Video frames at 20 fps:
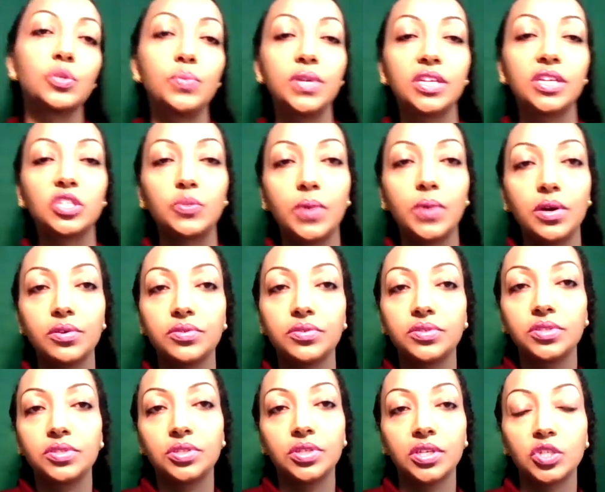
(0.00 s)
be
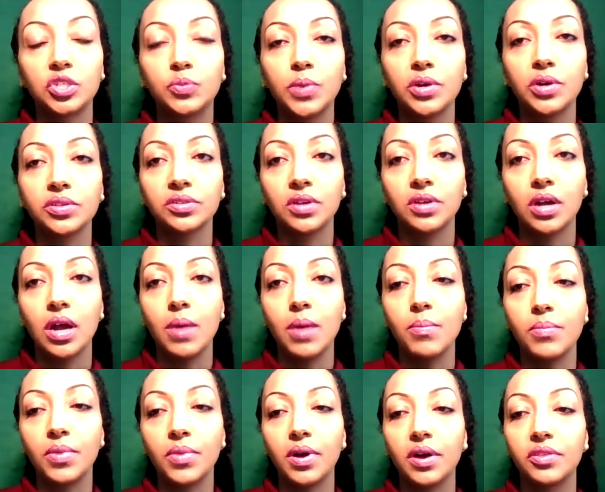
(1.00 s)
exposed to
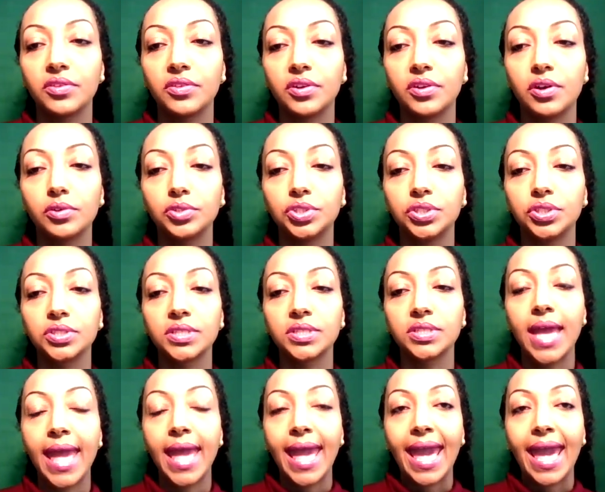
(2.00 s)
other cultures.